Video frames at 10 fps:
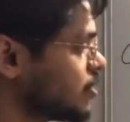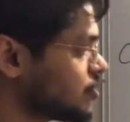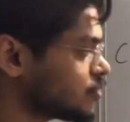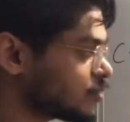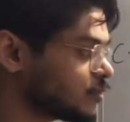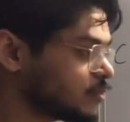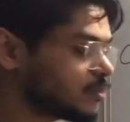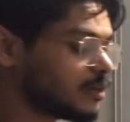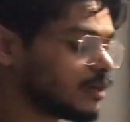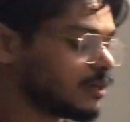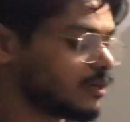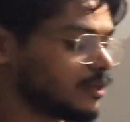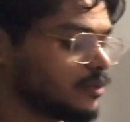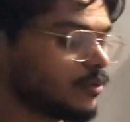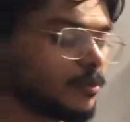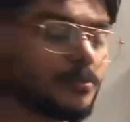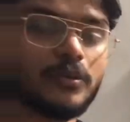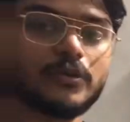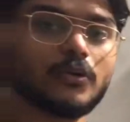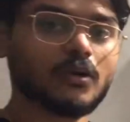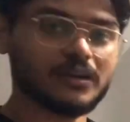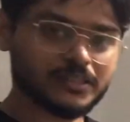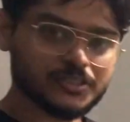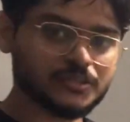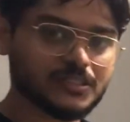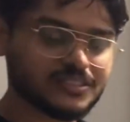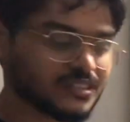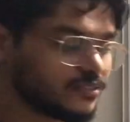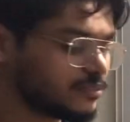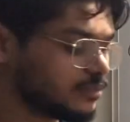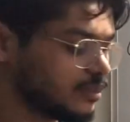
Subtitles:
So I hope you all understood this stuff.